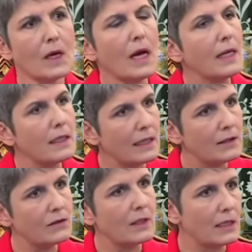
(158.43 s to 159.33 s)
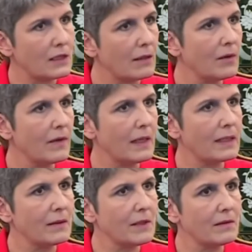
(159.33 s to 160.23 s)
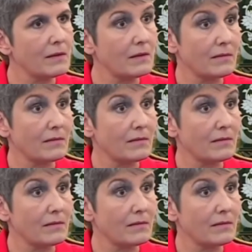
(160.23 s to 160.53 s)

I'd like to catch up on that. I mean,